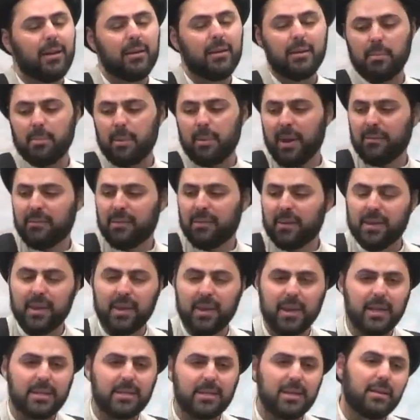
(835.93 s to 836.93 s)
And the Prophet
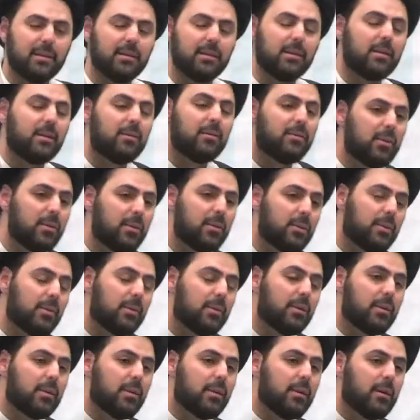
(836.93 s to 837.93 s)
then attended the
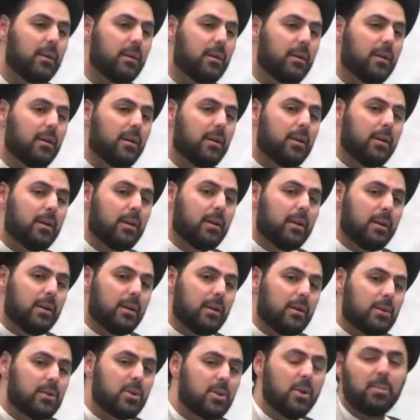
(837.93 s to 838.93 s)
funeral.
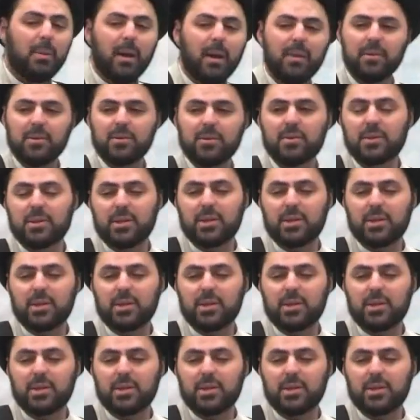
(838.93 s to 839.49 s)
So brothers and